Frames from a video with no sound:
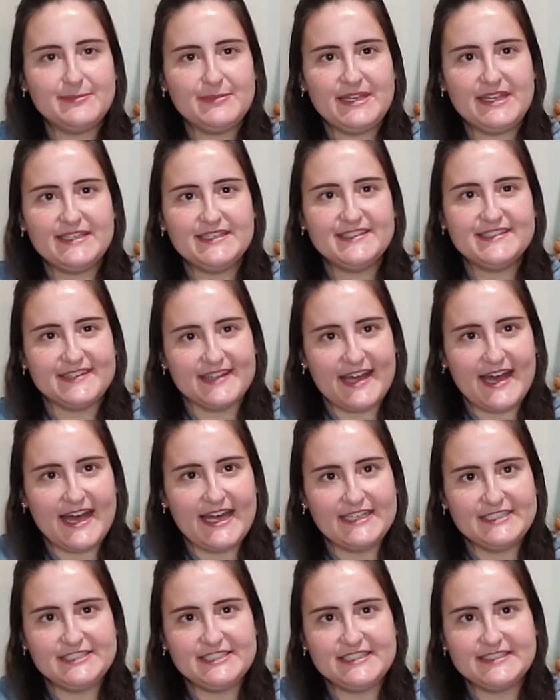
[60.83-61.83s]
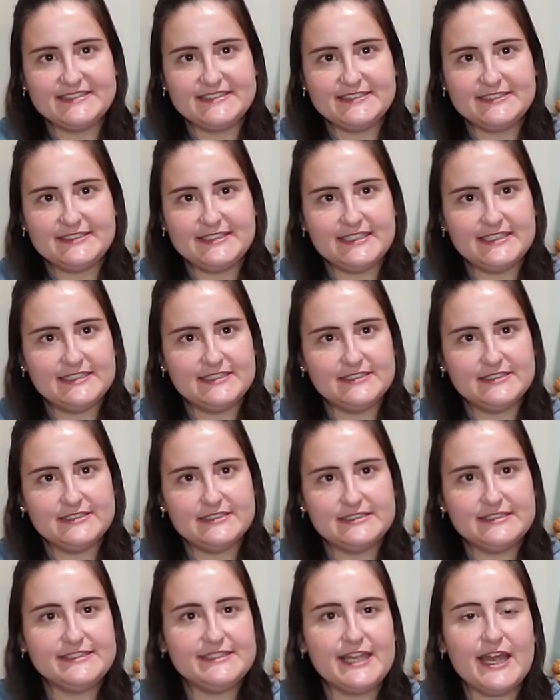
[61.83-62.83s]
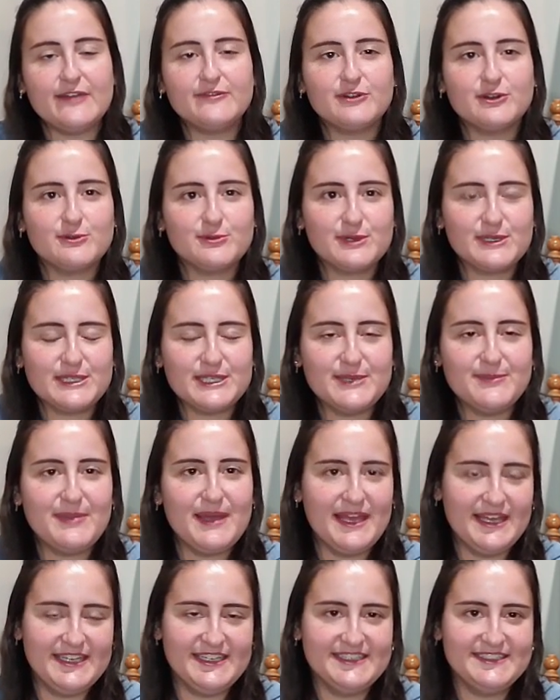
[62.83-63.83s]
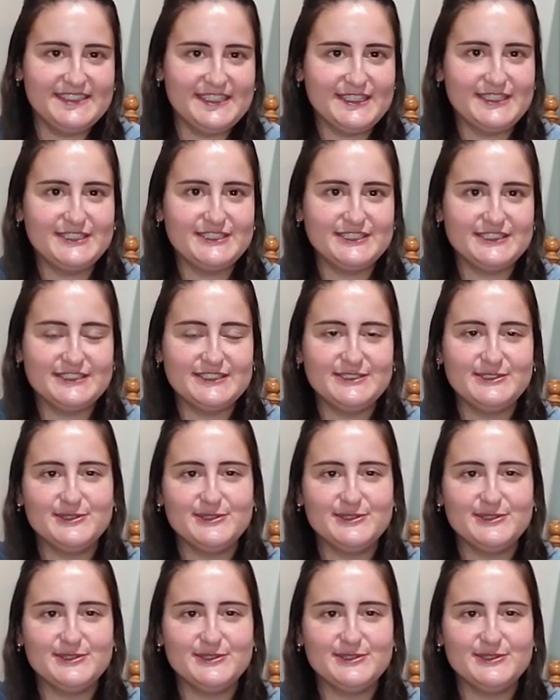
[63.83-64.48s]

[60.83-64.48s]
means that I just never really pay attention